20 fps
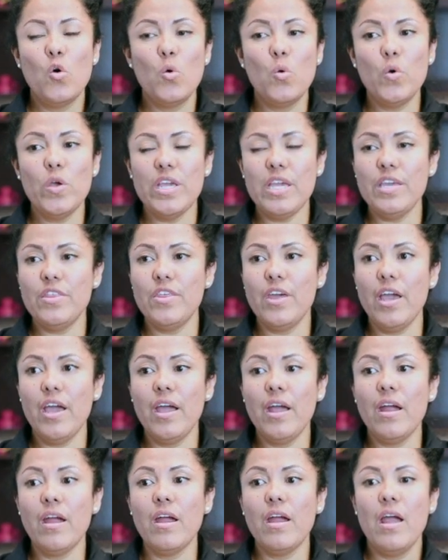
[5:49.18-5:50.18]
who
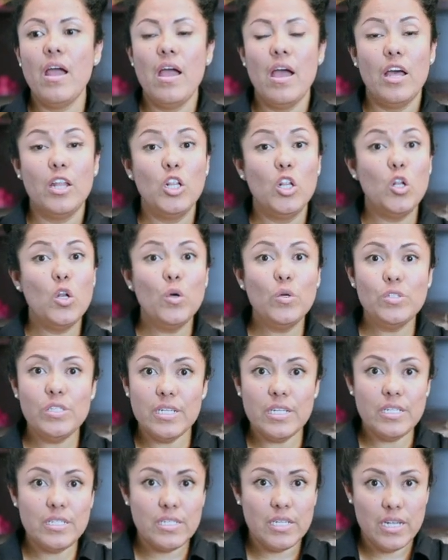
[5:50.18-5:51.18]
either
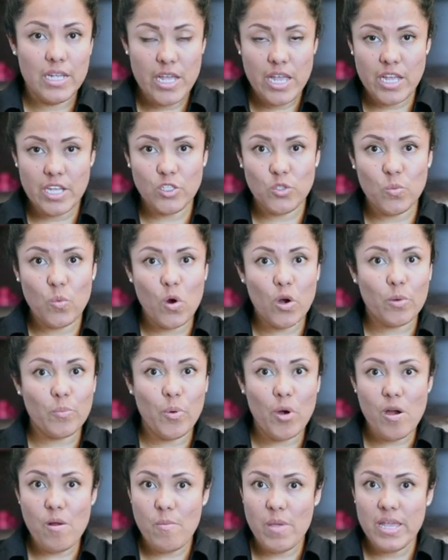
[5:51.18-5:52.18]
loses his
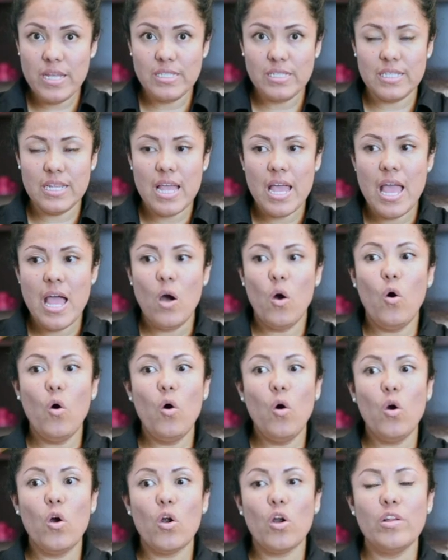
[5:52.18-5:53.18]
work permit,
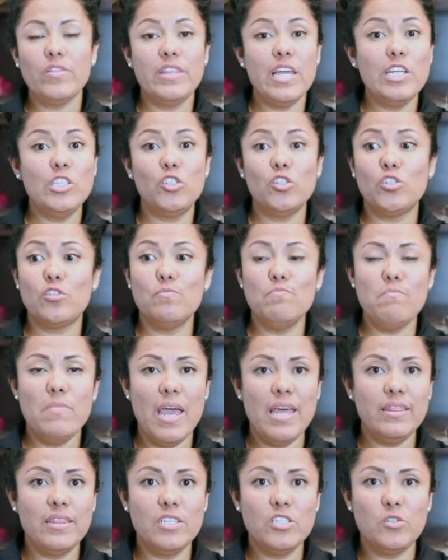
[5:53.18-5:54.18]
or they just
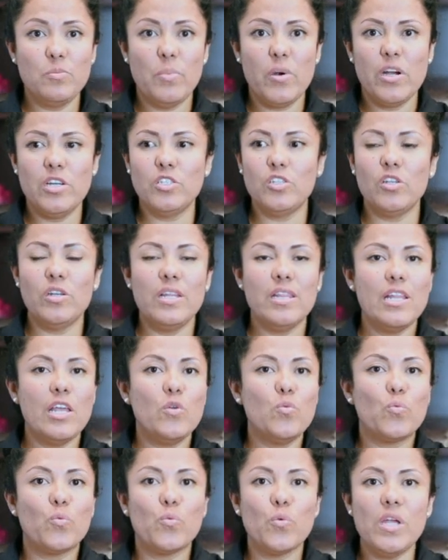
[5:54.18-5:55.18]
met this person and
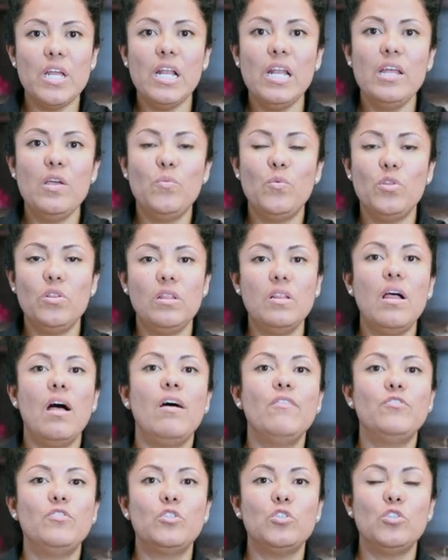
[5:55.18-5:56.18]
they really would
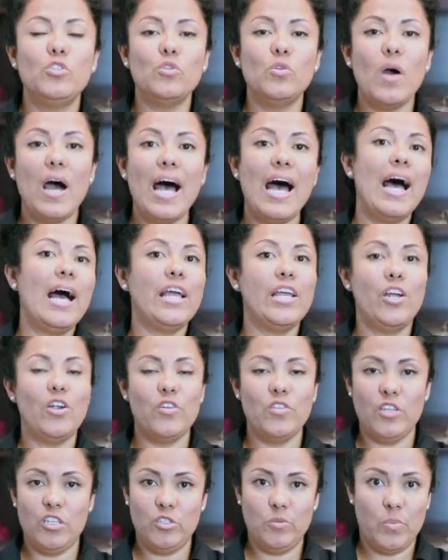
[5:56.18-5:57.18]
love to
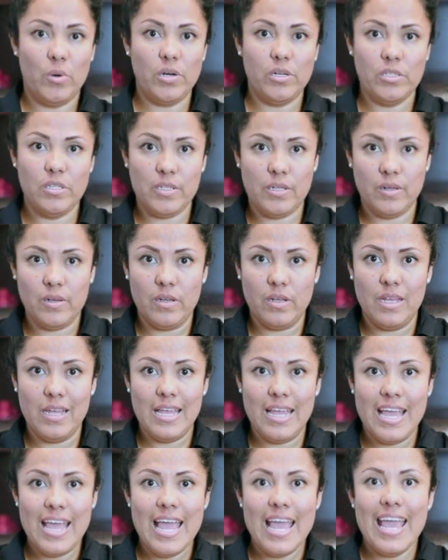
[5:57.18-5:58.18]
hire this person.
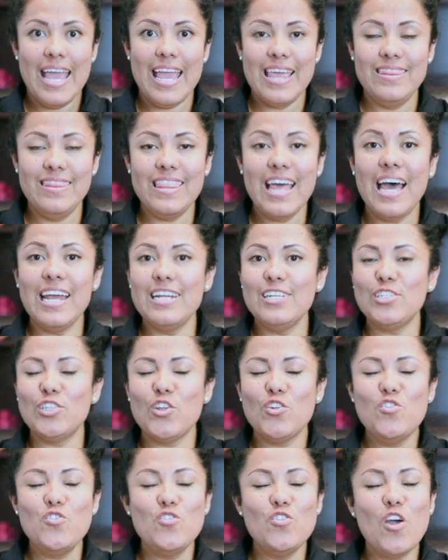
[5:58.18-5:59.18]
And that is
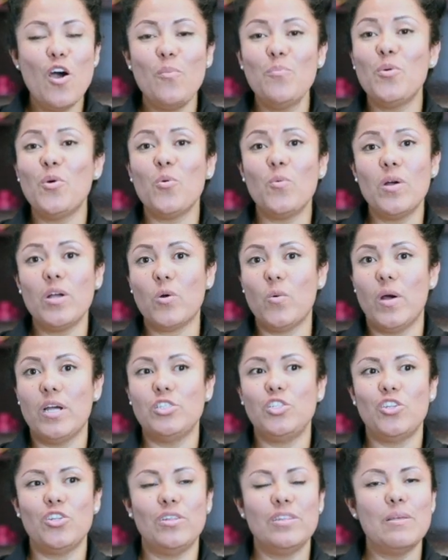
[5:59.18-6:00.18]
the number one
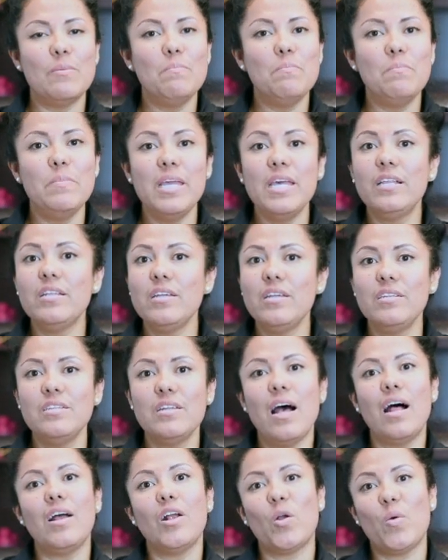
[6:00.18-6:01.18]
question, the
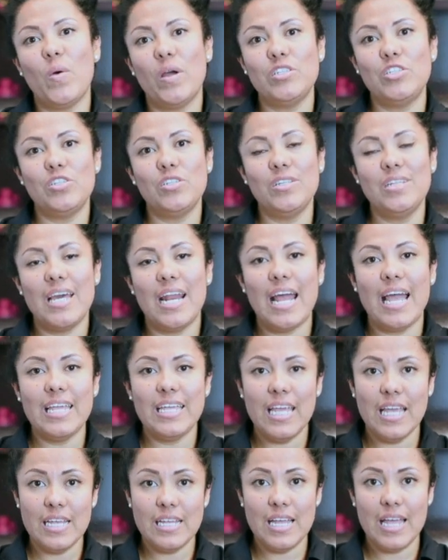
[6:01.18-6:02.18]
million-dollar question that I
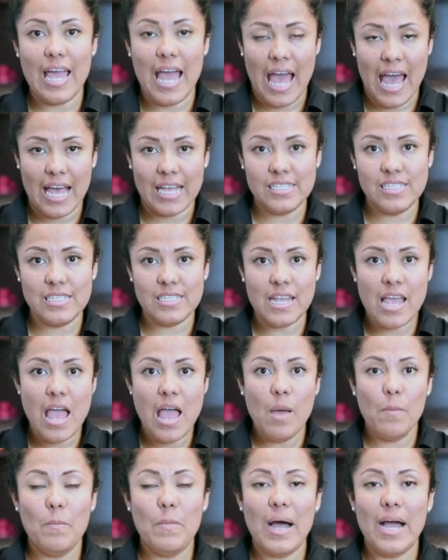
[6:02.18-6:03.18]
get asked
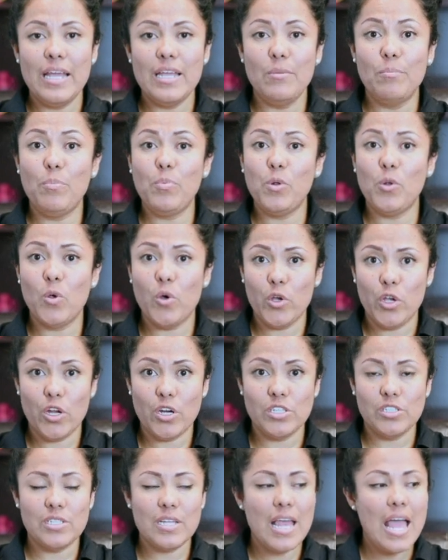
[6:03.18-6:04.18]
by
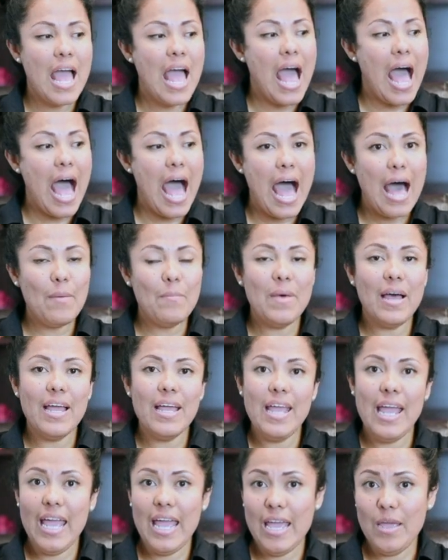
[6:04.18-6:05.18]
employers. Am
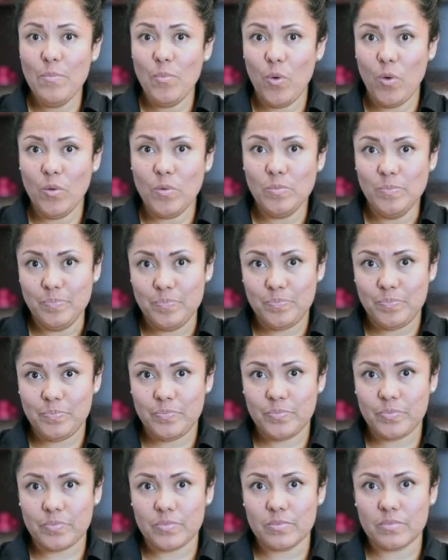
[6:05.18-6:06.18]
I able,
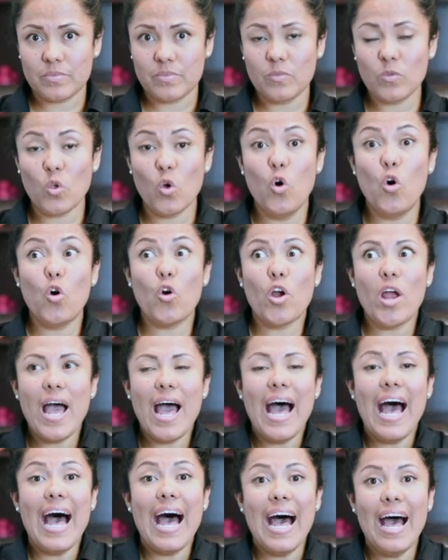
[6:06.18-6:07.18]
or
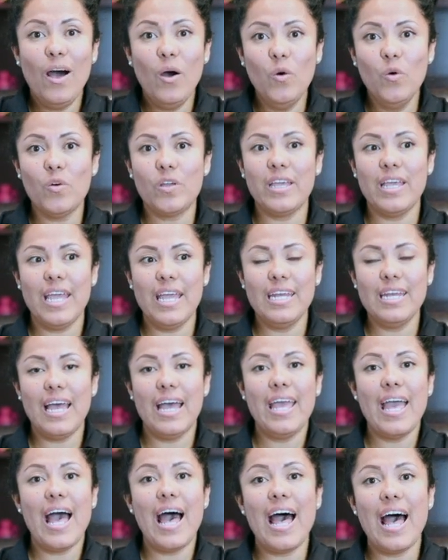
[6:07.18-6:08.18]
how can
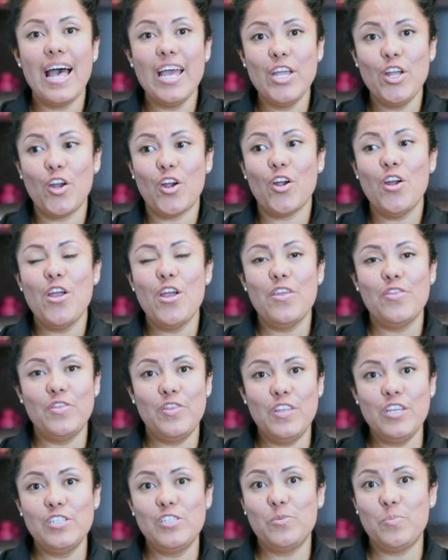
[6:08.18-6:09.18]
I hire
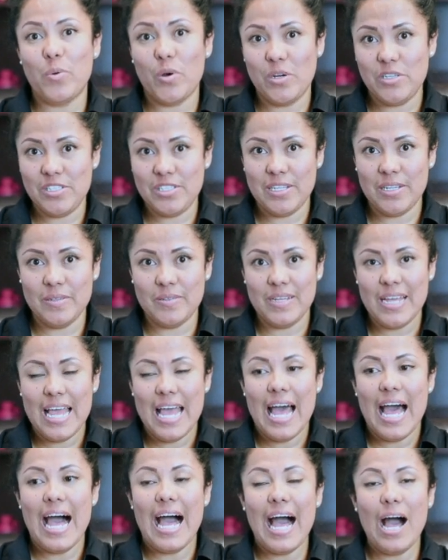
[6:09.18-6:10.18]
this person?
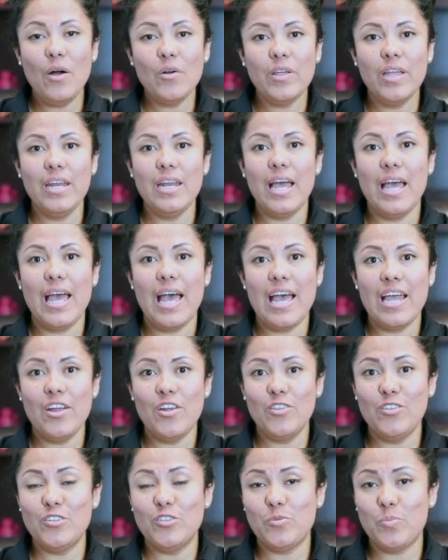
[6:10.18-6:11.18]
How can I
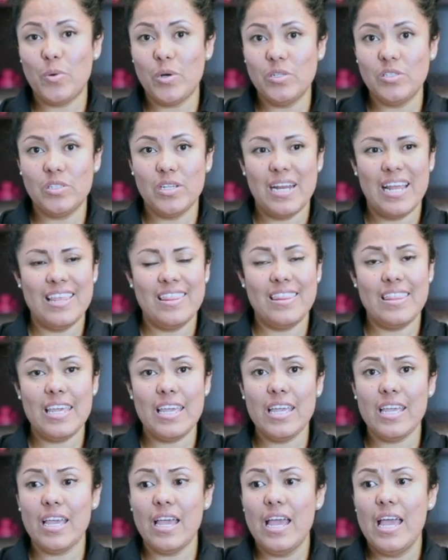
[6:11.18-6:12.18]
hire this person? I
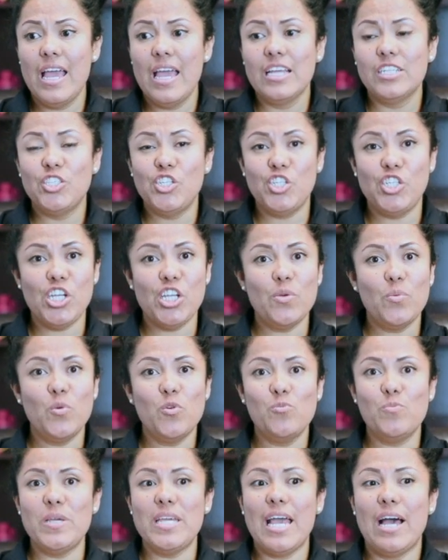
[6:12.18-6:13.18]
think she
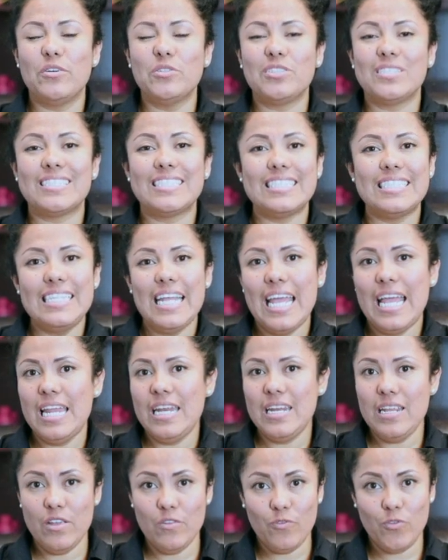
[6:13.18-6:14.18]
would be
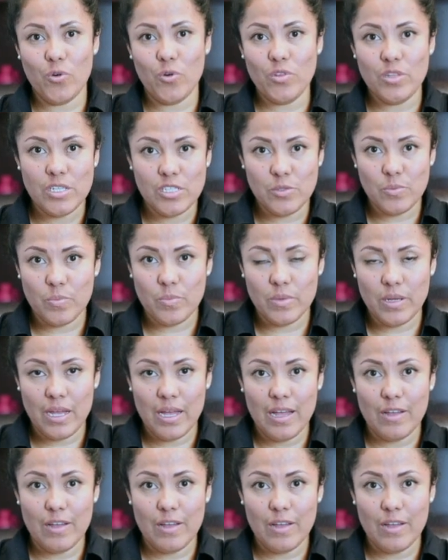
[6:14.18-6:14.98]
outstanding for this